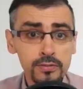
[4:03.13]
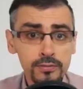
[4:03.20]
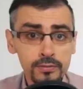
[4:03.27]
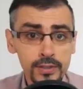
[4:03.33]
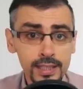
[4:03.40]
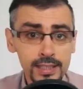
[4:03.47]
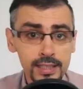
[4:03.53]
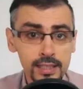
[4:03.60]
of
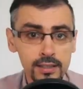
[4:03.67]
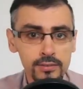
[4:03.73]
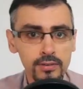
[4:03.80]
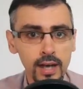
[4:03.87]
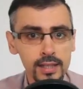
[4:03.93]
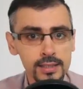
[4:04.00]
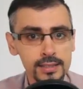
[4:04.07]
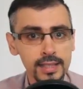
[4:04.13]
reading
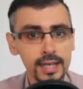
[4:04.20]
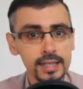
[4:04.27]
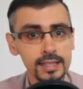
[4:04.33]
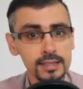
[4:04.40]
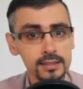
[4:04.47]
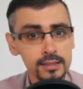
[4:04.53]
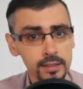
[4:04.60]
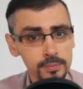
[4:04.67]
rather than
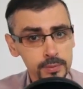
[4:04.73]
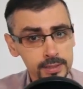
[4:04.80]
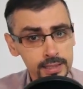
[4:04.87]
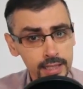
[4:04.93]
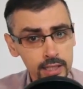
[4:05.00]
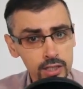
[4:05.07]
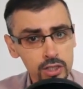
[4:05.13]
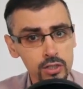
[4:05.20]

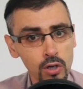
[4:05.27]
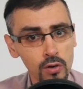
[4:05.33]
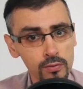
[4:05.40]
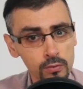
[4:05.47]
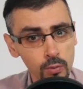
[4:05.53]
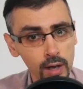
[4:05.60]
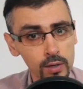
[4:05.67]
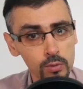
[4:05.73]
interpretation
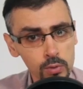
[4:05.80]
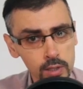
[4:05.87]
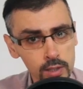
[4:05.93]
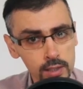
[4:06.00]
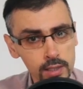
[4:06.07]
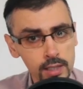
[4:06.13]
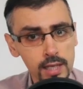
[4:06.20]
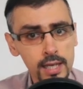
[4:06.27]
of one
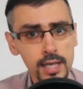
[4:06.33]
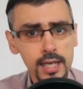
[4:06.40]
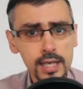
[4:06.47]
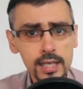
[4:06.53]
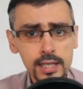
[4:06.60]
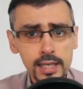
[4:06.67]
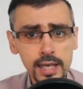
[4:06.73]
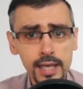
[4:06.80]
work
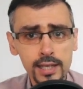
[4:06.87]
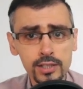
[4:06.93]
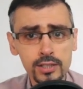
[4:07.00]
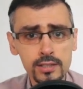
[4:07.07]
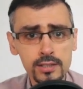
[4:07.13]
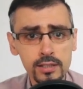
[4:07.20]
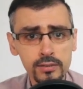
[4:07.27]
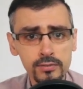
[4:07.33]

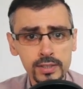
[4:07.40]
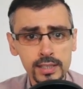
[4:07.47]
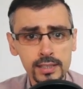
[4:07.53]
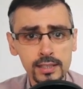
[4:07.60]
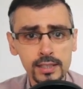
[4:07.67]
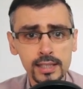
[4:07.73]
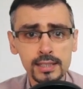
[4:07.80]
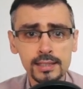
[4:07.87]
engages the
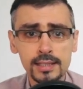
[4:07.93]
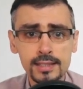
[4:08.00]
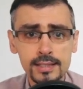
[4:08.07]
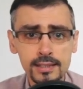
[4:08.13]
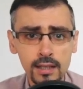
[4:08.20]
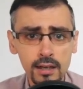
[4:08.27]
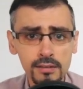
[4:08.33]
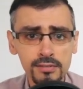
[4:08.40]
reader in
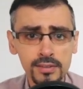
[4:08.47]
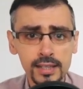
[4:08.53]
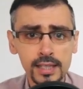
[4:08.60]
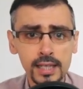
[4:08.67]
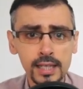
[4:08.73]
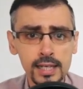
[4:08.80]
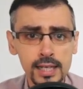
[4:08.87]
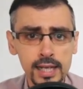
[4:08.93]
discovering
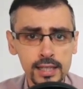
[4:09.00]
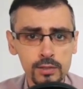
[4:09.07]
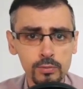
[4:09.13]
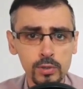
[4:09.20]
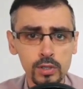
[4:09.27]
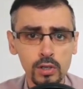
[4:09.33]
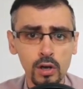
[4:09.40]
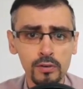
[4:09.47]
a
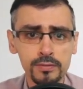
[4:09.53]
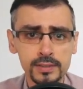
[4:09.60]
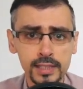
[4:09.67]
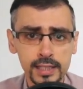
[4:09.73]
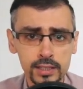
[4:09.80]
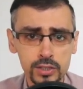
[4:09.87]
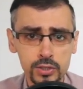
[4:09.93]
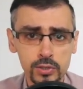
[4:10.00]
network of
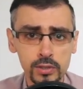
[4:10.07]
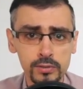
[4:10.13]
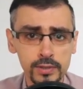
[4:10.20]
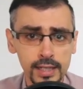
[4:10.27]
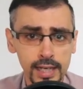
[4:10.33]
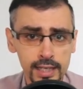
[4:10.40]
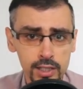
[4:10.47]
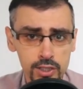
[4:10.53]
textual
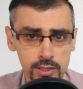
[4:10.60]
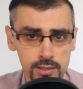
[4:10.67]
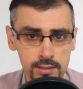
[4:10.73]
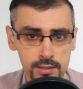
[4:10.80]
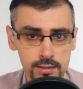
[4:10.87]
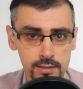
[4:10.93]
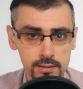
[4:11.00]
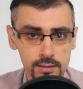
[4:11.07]

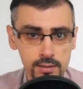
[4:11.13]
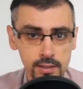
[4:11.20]
relations.